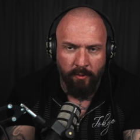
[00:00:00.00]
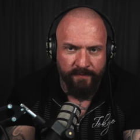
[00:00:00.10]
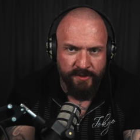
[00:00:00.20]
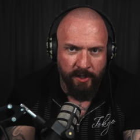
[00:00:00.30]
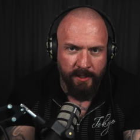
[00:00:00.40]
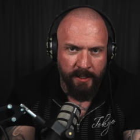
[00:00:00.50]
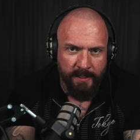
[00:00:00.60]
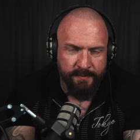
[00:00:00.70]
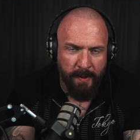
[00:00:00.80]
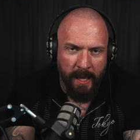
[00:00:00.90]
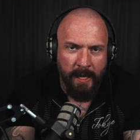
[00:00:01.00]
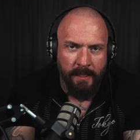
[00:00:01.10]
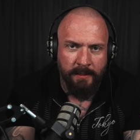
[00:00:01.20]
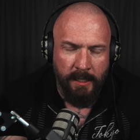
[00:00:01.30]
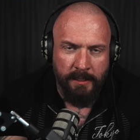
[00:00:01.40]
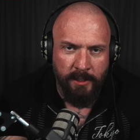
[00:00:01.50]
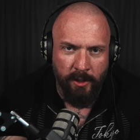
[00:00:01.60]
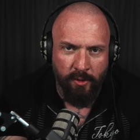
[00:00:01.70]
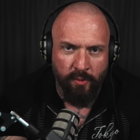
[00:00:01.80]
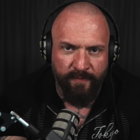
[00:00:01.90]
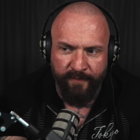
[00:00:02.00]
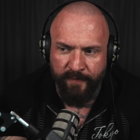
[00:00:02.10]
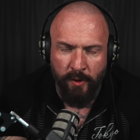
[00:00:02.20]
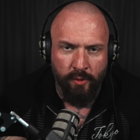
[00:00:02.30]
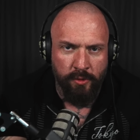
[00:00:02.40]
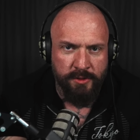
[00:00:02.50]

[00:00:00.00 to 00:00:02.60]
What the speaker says: of turning his pain into fuel